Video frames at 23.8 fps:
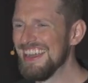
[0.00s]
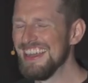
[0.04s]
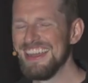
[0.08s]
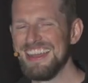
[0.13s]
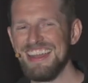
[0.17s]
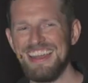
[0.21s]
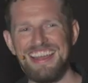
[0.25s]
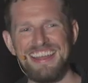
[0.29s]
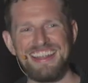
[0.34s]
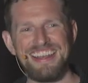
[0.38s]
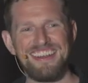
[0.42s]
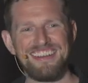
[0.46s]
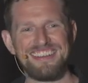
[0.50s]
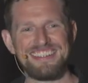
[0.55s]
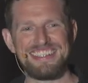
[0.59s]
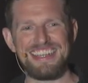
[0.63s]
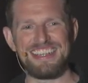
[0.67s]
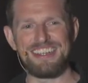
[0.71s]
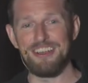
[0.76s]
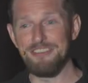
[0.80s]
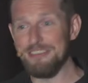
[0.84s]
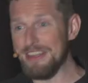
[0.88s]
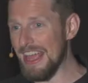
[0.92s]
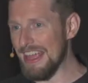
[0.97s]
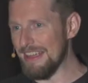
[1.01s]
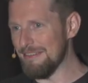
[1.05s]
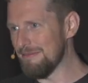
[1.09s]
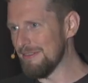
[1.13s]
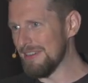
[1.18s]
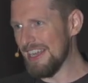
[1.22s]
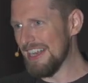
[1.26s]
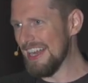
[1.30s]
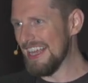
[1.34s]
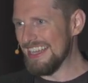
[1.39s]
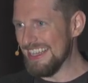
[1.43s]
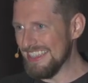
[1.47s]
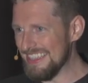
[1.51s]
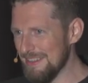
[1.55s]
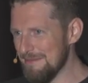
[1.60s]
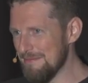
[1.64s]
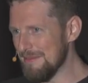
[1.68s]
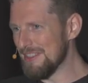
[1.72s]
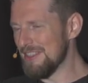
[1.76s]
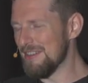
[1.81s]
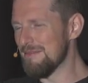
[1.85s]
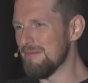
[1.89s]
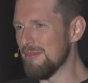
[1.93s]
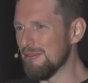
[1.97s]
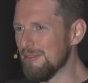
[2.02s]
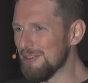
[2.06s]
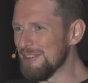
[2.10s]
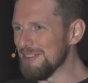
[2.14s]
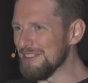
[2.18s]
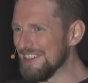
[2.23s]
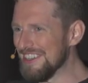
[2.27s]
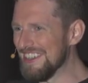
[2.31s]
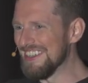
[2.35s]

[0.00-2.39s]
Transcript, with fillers: and I was like, okay, well, can I get them when they're born?